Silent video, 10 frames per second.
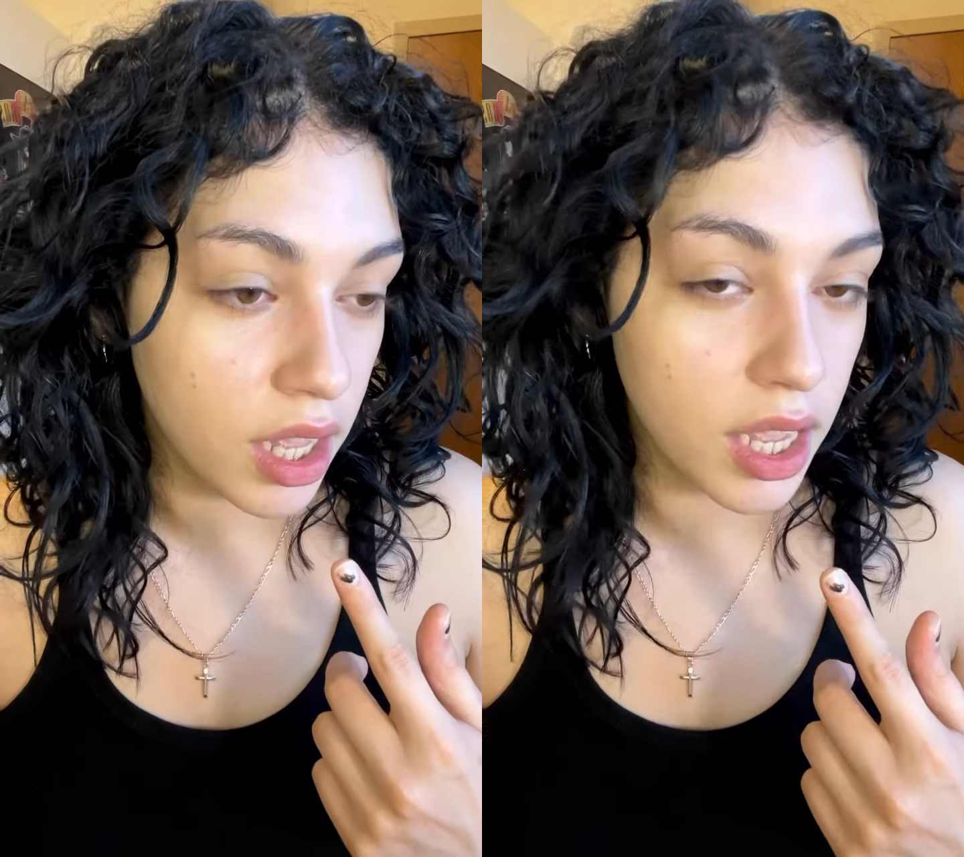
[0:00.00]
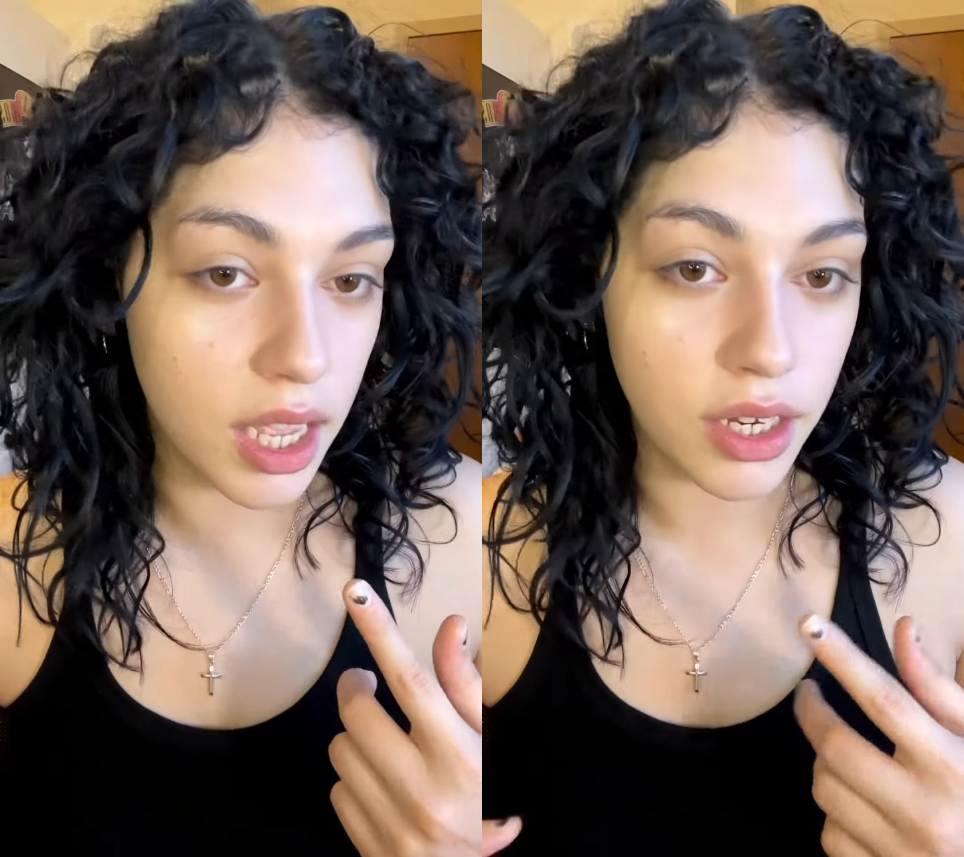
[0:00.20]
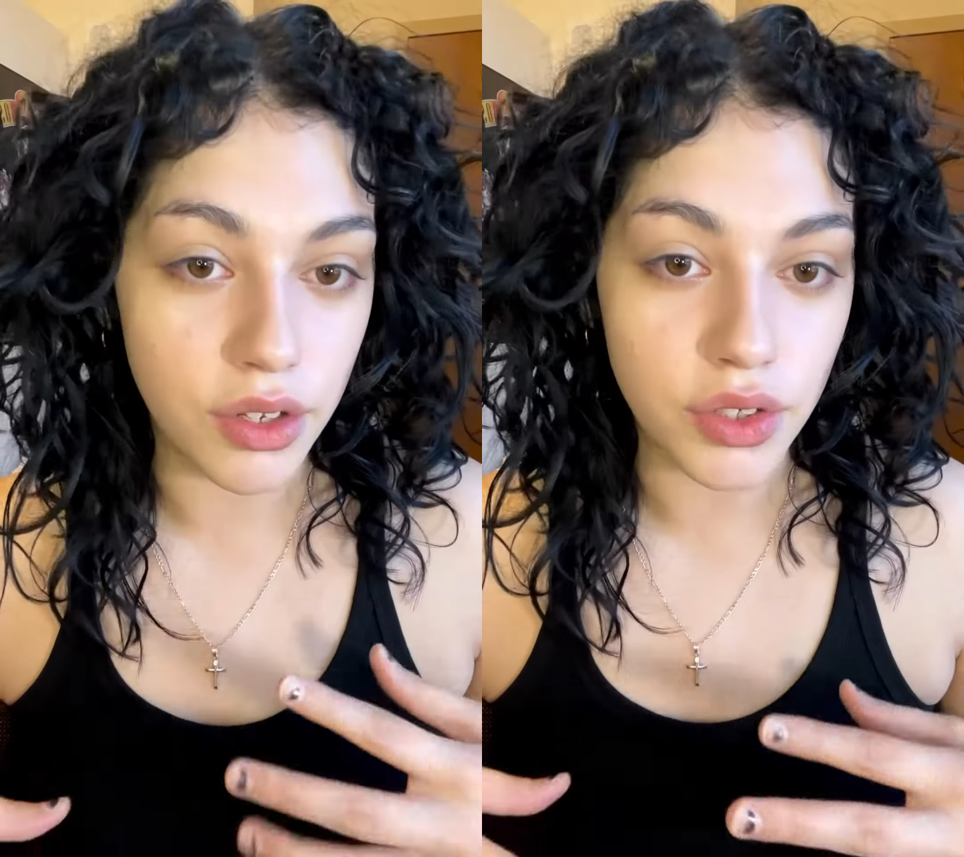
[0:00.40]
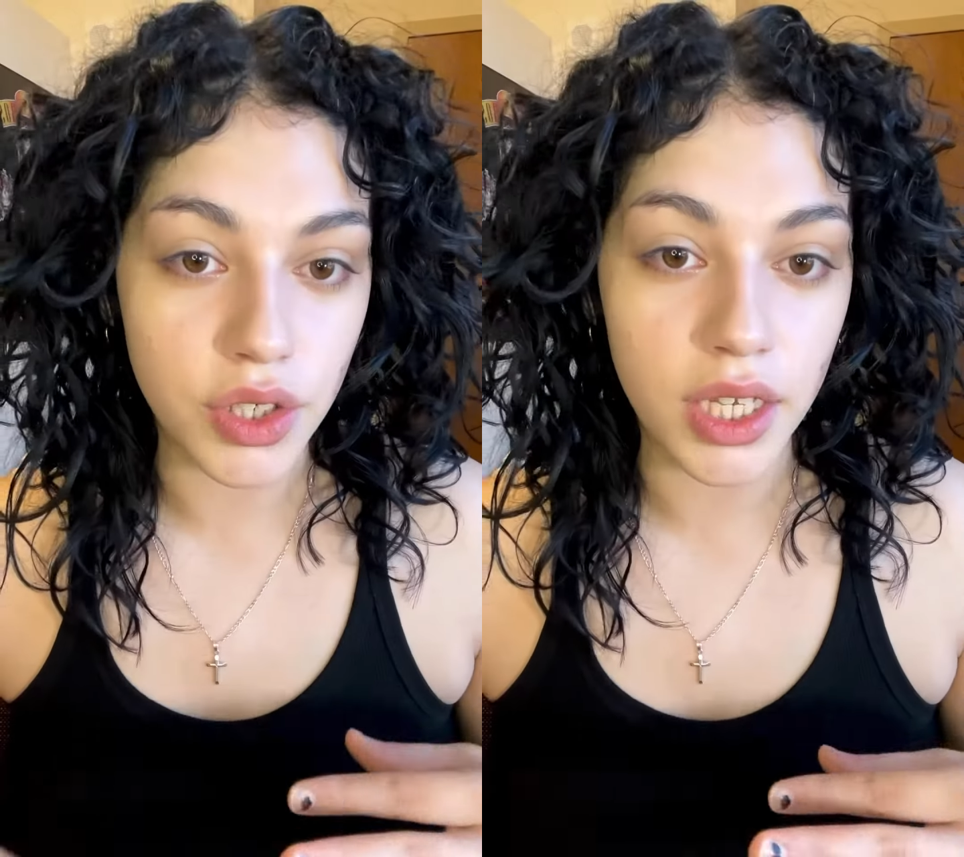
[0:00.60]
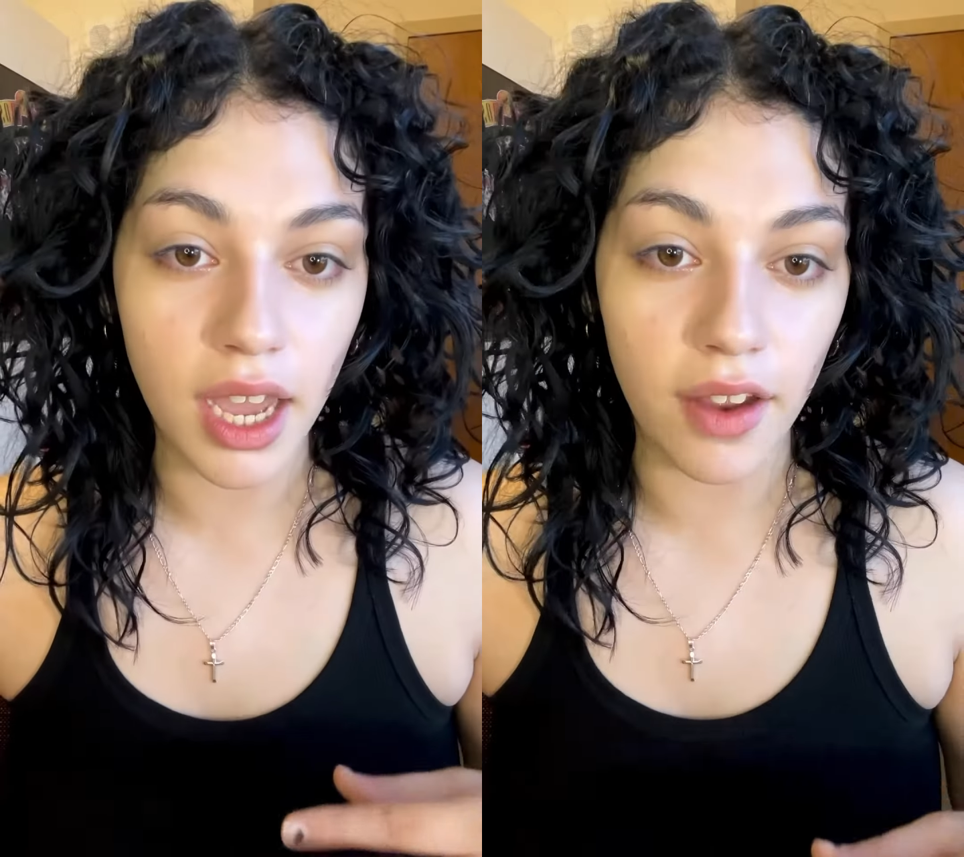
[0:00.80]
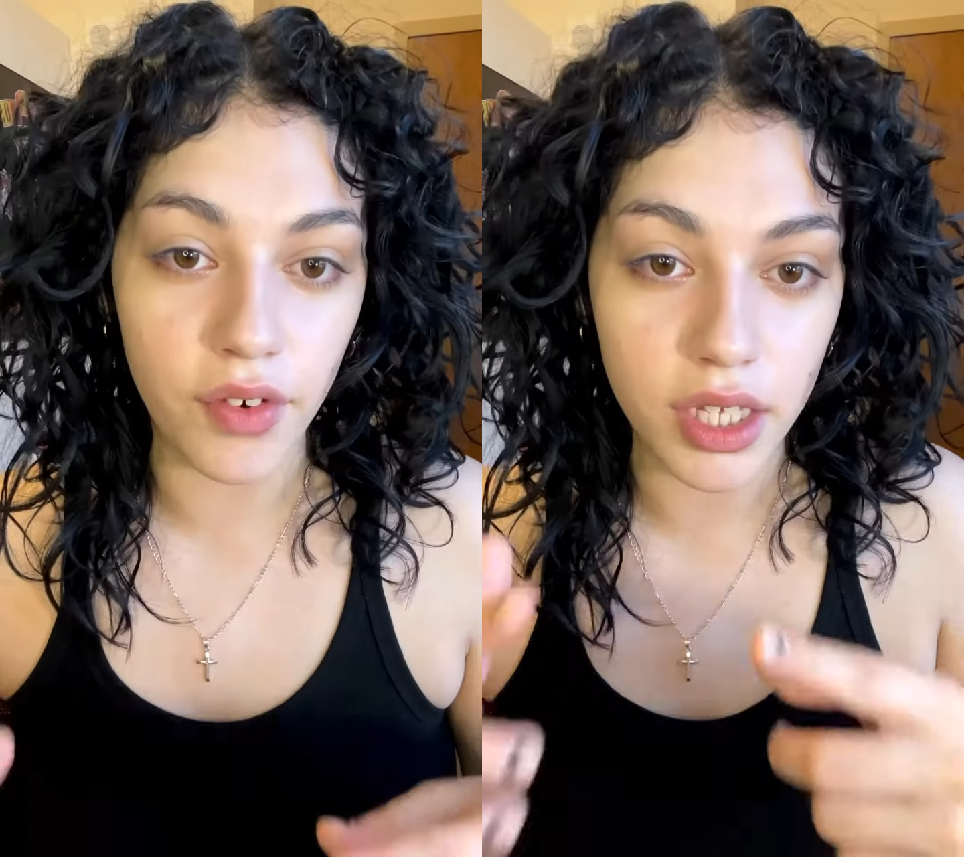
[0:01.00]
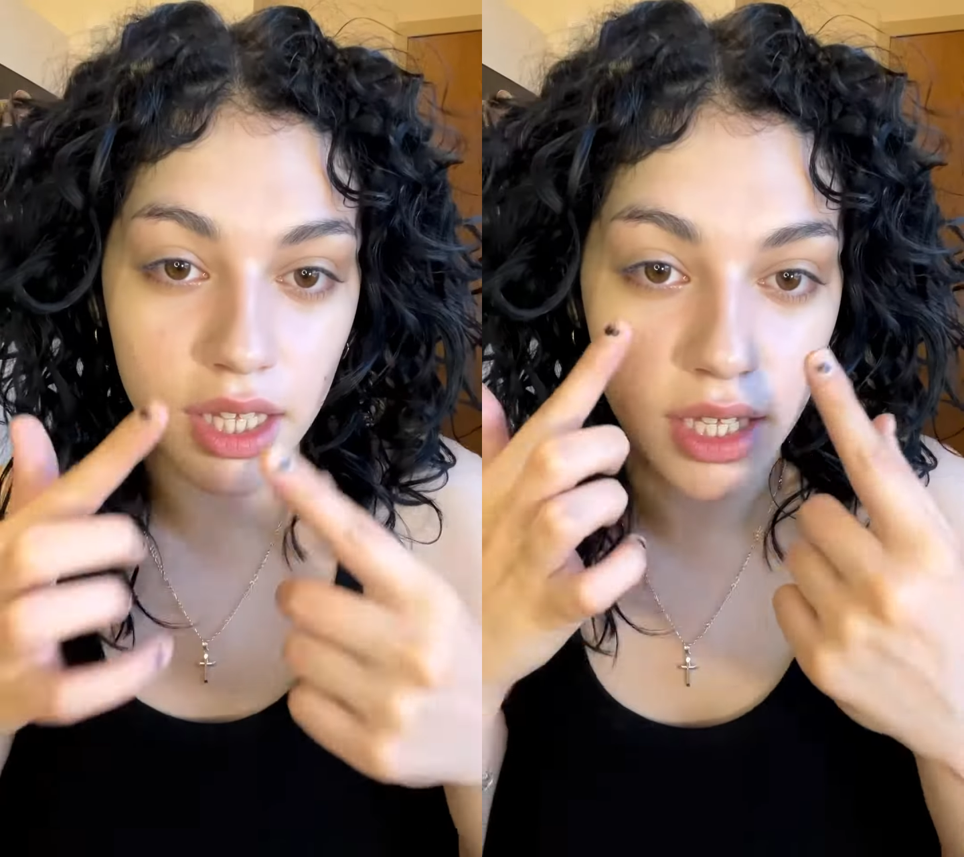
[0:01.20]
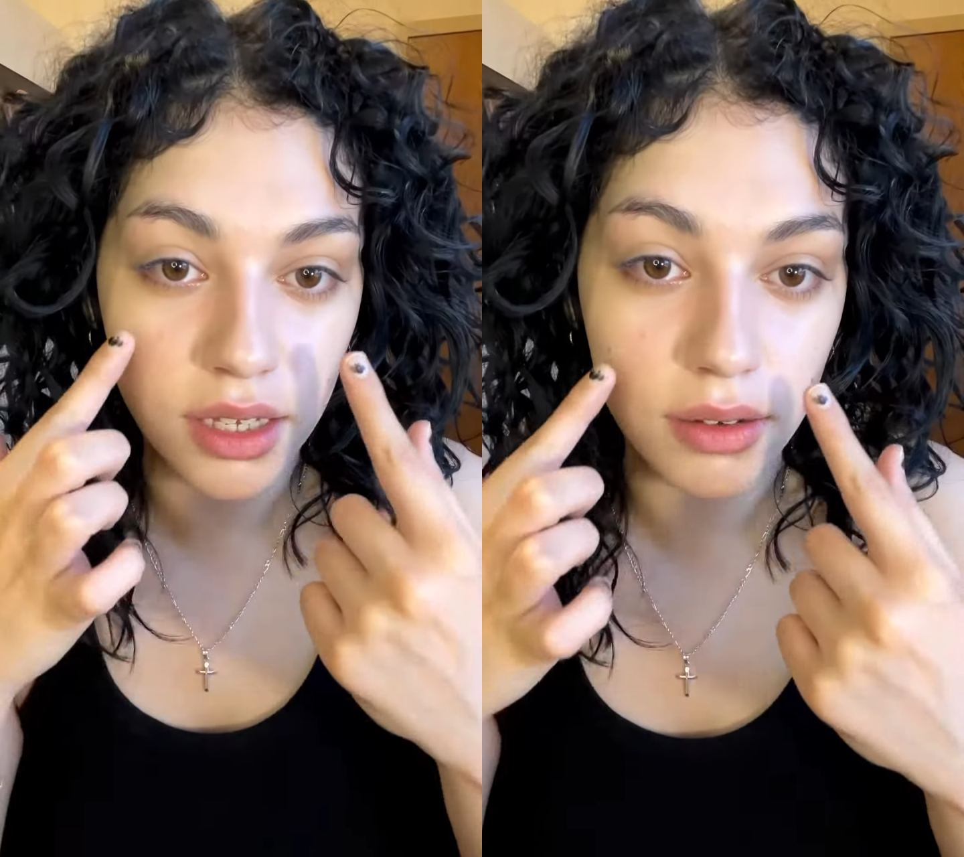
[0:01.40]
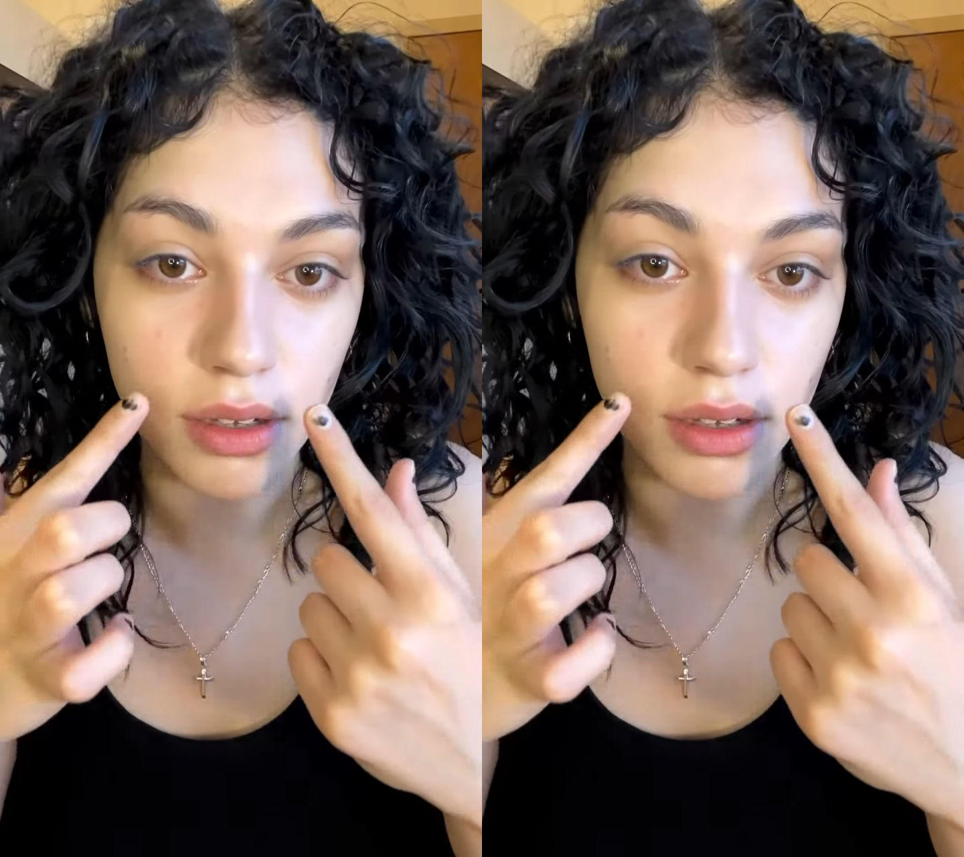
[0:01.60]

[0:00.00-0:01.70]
And usually everything